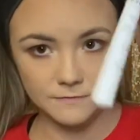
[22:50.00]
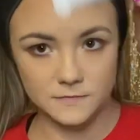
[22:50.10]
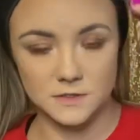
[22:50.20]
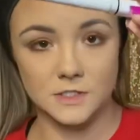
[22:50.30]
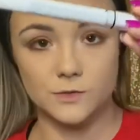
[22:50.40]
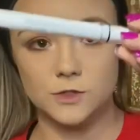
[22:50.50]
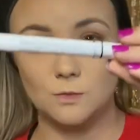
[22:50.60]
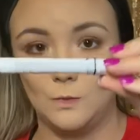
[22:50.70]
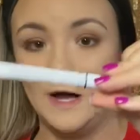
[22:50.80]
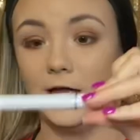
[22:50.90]
This one's
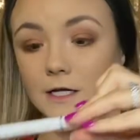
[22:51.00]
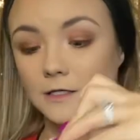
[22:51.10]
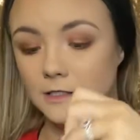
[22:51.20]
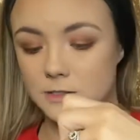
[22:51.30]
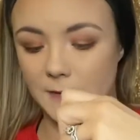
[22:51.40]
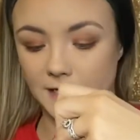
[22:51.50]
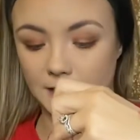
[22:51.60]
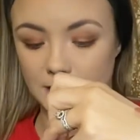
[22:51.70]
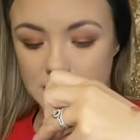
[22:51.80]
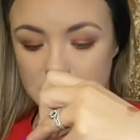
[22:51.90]
white and it's by
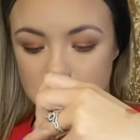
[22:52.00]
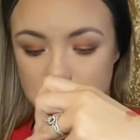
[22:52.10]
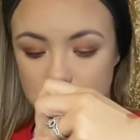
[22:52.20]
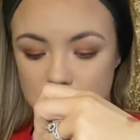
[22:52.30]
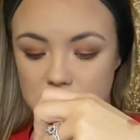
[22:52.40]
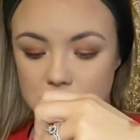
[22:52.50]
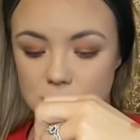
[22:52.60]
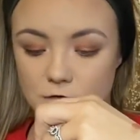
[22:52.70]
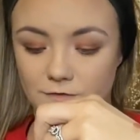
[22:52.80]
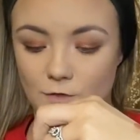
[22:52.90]
NYX. It's
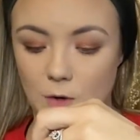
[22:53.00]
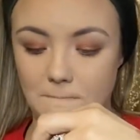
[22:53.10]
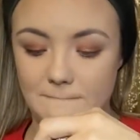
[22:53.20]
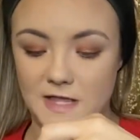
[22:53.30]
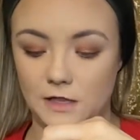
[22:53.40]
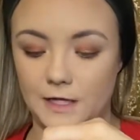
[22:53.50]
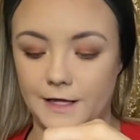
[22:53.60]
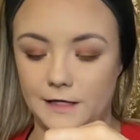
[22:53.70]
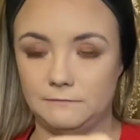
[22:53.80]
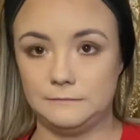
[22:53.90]
604 Milk.
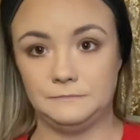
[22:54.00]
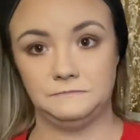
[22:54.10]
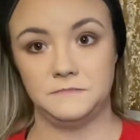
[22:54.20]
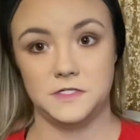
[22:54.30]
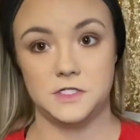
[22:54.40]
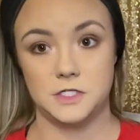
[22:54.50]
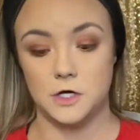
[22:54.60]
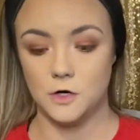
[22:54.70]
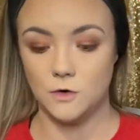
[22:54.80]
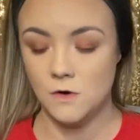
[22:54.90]

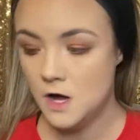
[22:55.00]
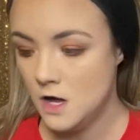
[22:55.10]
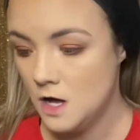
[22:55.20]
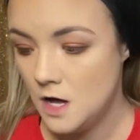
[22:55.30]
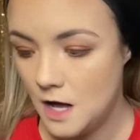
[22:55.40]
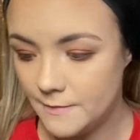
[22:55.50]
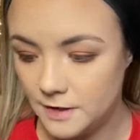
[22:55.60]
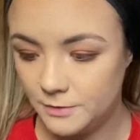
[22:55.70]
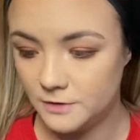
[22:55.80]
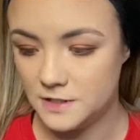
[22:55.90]
So I'm gonna
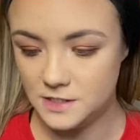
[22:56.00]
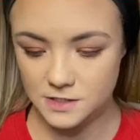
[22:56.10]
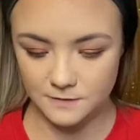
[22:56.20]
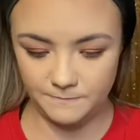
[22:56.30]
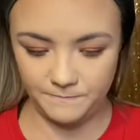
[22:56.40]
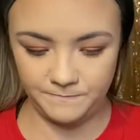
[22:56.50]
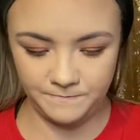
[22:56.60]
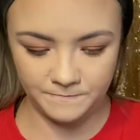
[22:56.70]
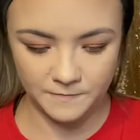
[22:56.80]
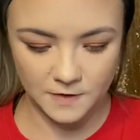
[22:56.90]
put this
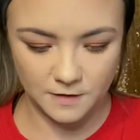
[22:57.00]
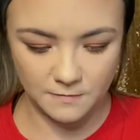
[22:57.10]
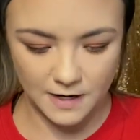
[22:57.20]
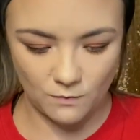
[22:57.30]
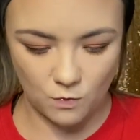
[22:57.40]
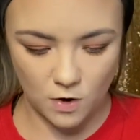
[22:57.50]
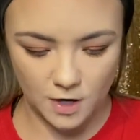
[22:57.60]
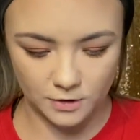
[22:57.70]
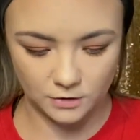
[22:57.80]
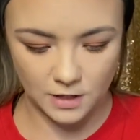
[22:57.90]
in my
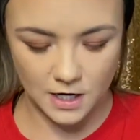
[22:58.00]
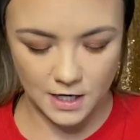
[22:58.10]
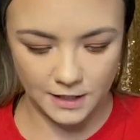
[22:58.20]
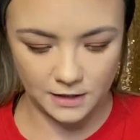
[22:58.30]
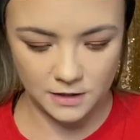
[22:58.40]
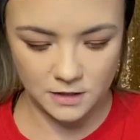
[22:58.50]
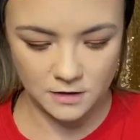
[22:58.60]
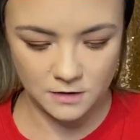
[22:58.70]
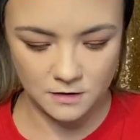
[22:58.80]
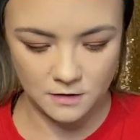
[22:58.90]
waterline
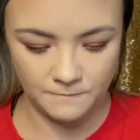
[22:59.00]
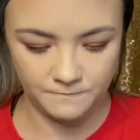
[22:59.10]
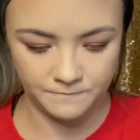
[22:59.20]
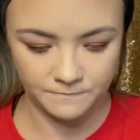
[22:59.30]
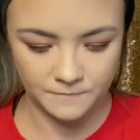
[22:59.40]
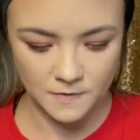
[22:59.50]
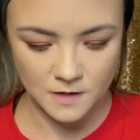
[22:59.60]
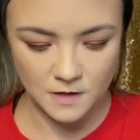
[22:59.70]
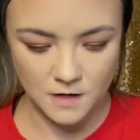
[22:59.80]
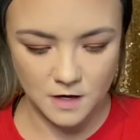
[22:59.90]

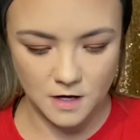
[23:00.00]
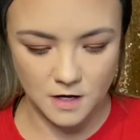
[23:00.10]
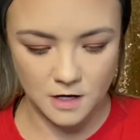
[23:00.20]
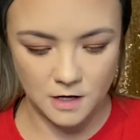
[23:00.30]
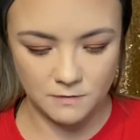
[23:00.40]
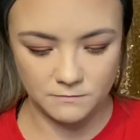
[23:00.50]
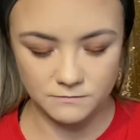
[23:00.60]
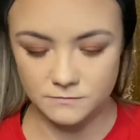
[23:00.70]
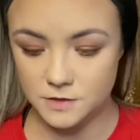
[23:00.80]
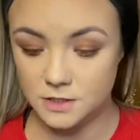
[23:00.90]
to
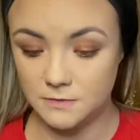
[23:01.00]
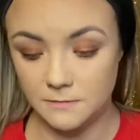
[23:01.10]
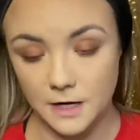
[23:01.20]
make my